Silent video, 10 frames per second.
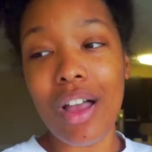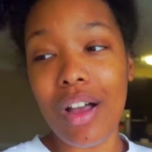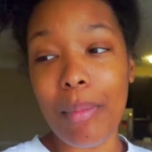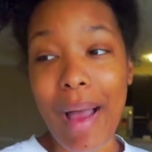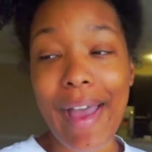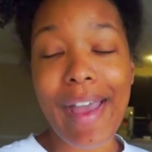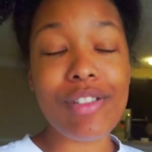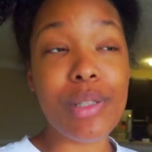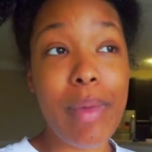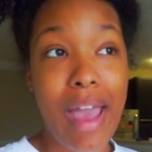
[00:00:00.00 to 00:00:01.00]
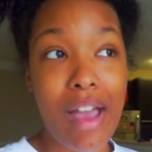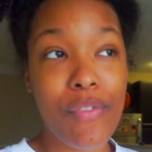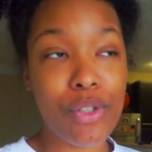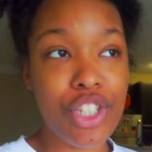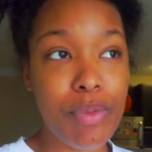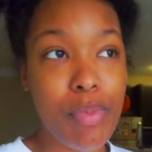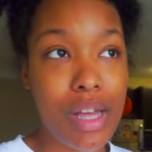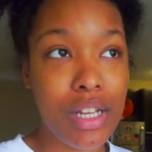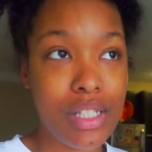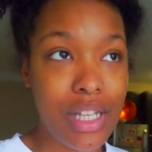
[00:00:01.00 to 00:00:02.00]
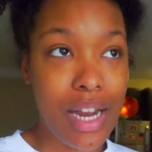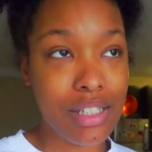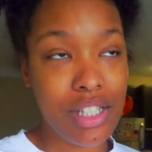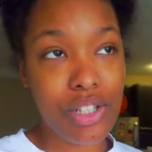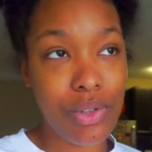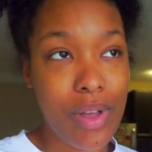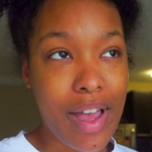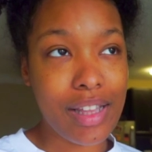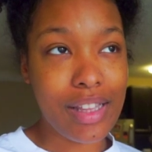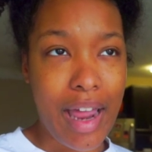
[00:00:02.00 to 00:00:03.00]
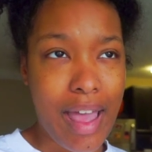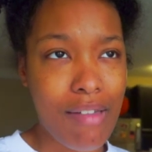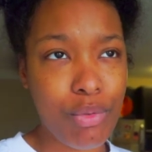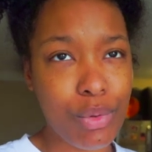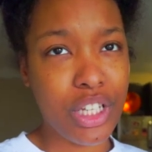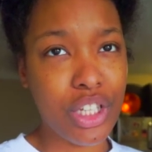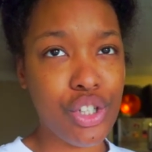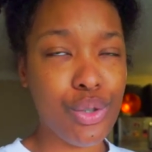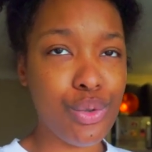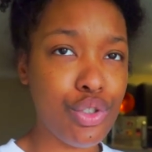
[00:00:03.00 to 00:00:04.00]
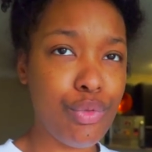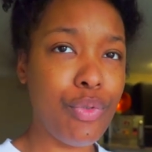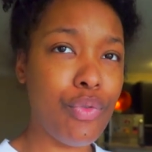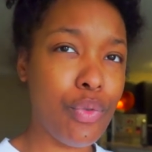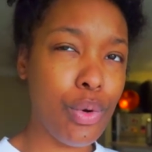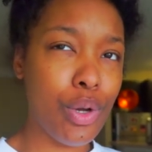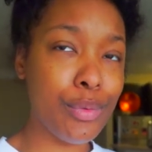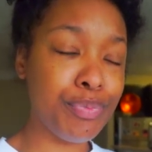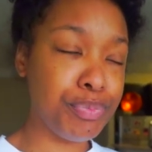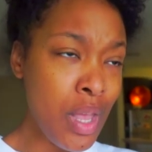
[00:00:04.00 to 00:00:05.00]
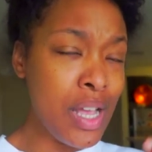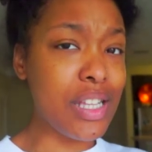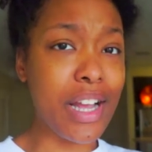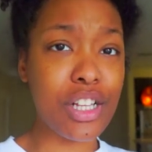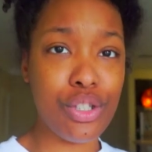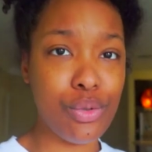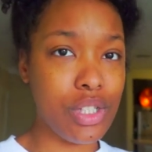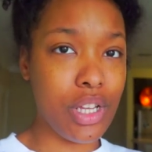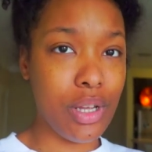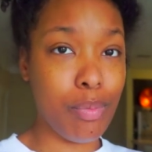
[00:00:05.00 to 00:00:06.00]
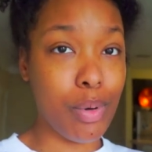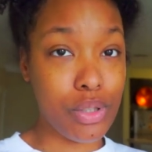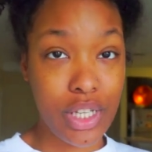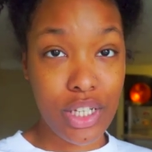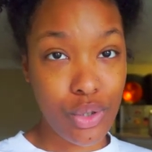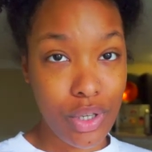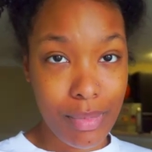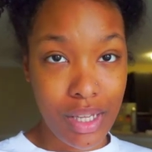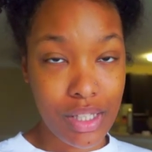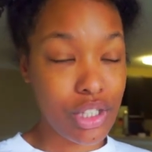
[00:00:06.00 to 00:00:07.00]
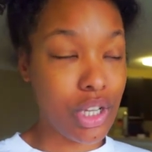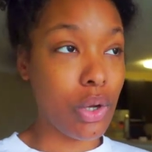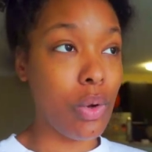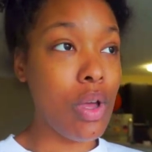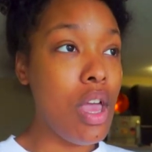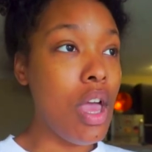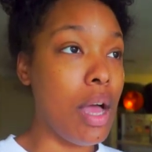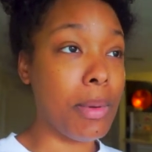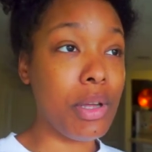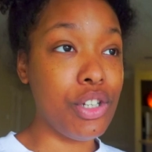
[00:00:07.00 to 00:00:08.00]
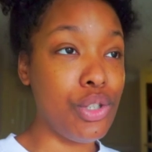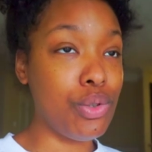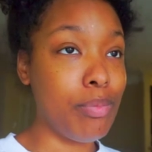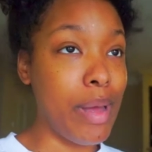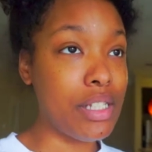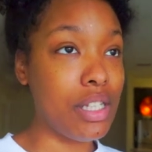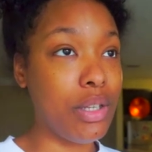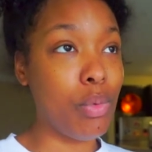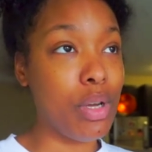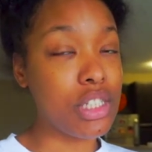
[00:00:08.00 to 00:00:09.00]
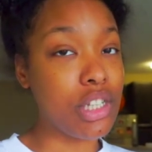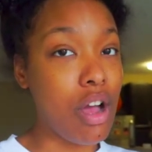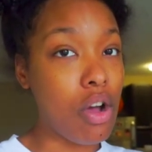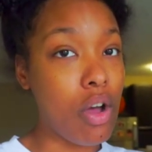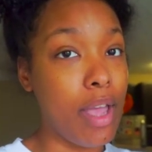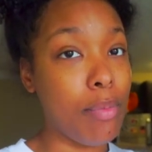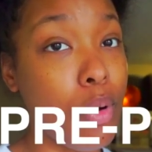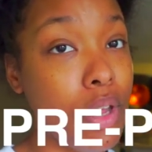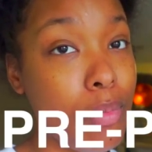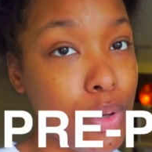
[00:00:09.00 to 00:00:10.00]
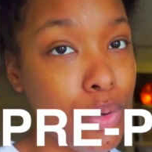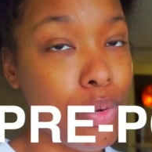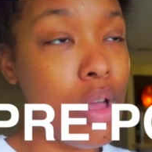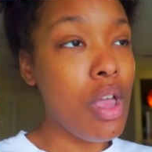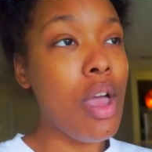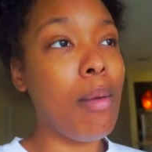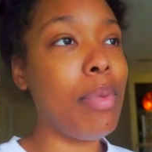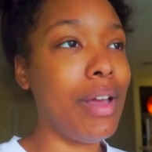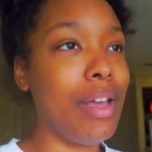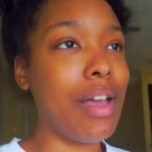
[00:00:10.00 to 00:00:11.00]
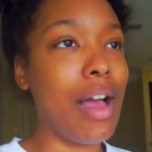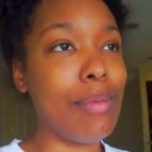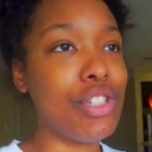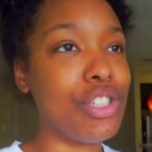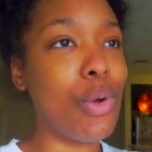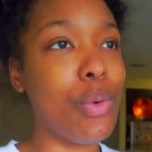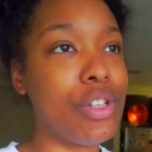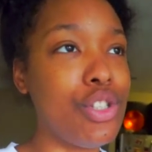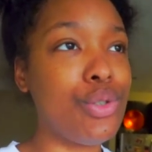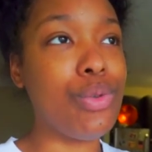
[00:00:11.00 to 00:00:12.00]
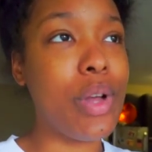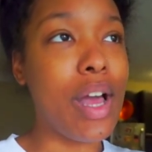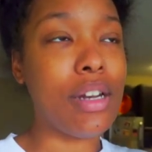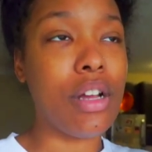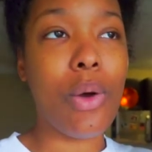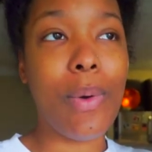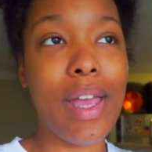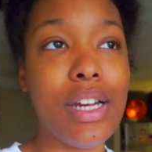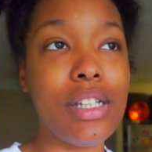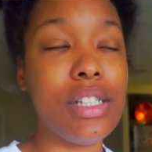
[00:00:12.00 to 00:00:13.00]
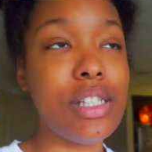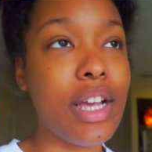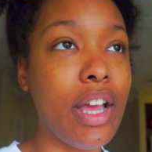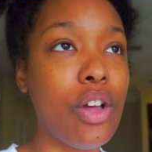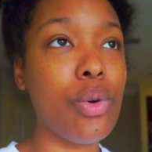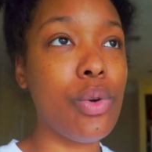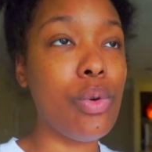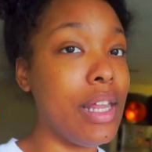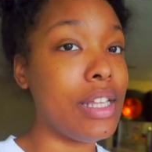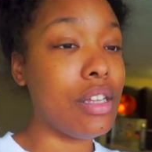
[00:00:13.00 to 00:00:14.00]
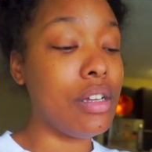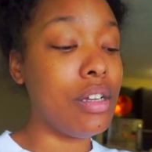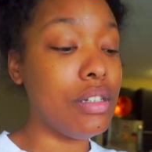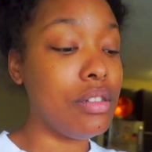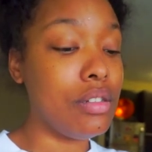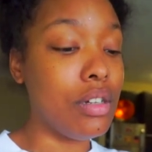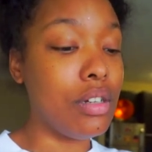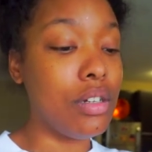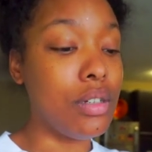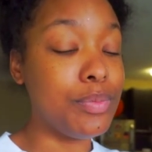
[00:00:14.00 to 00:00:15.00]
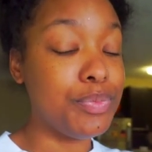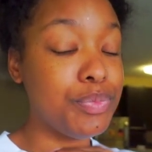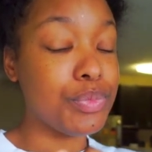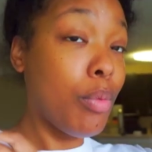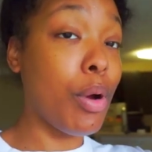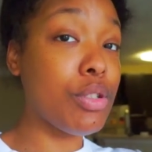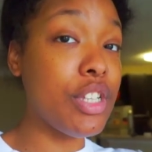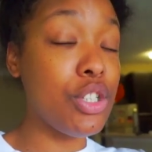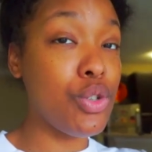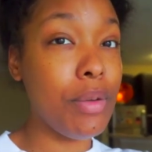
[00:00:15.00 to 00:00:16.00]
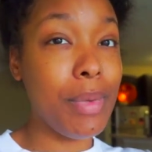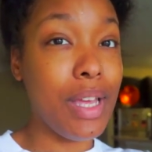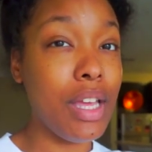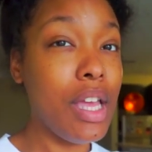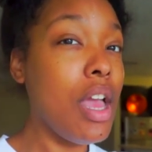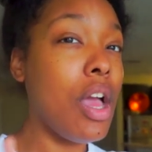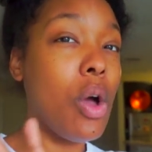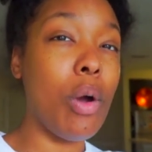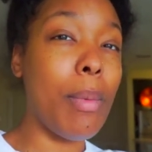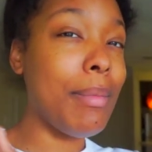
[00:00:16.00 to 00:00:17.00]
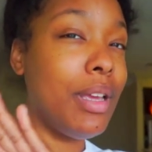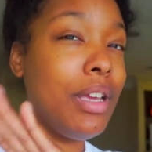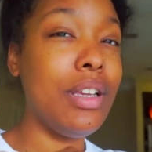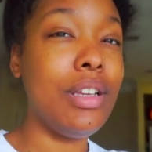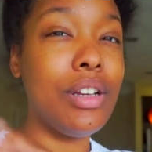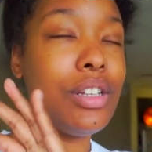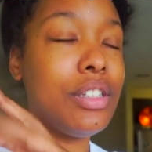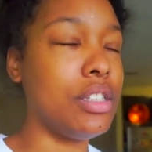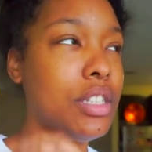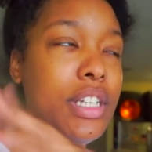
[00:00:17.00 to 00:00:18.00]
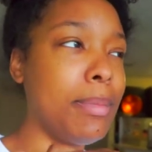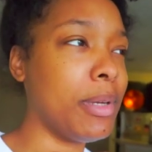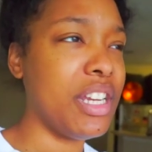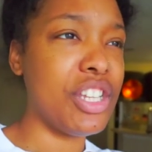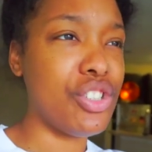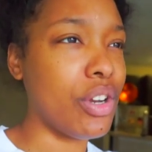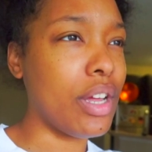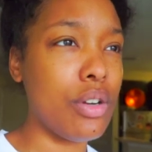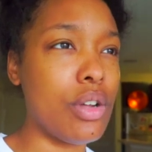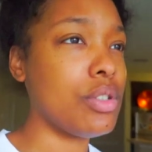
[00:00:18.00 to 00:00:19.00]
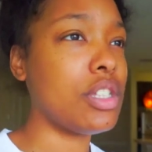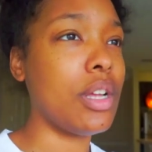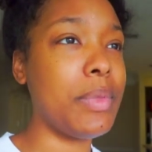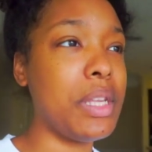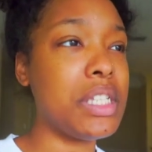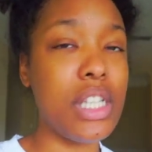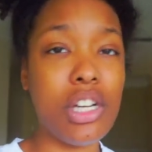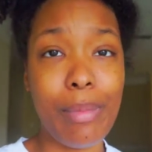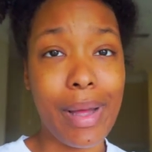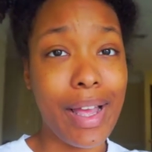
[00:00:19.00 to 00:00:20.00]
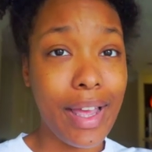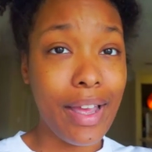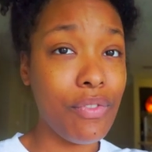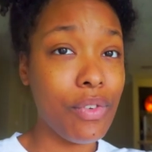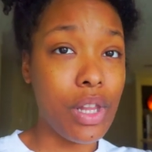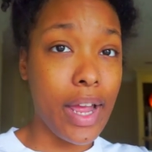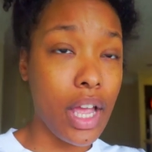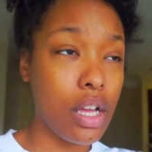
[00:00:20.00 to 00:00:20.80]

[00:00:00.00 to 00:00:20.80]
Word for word: um, i have some ApHogee products that i still got that i haven't really used before it's like a two-step protein treatment so i'm gonna do basically what is called a pre-poo but i'm just going to kind of go ahead and detangle at the um protein treatment or maybe the, the, deep conditioner i don't know something sit on my head for like